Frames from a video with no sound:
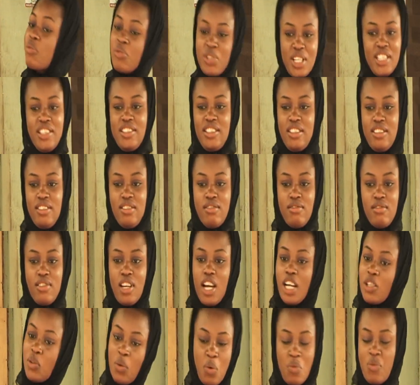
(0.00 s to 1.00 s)
yeah.
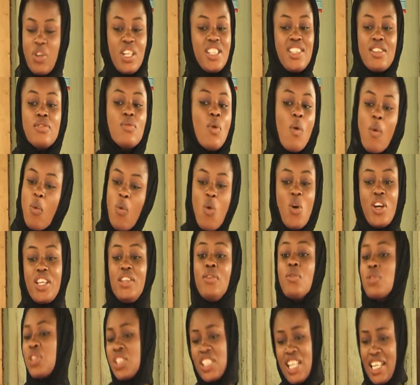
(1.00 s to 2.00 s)
I don't ready. No worry,
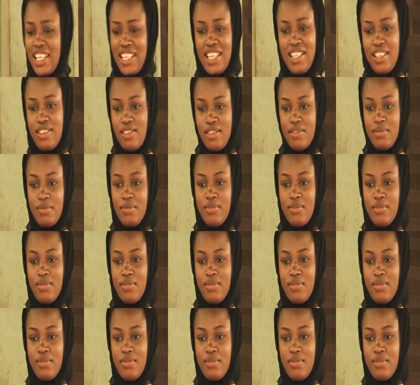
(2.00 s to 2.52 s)
no shaking.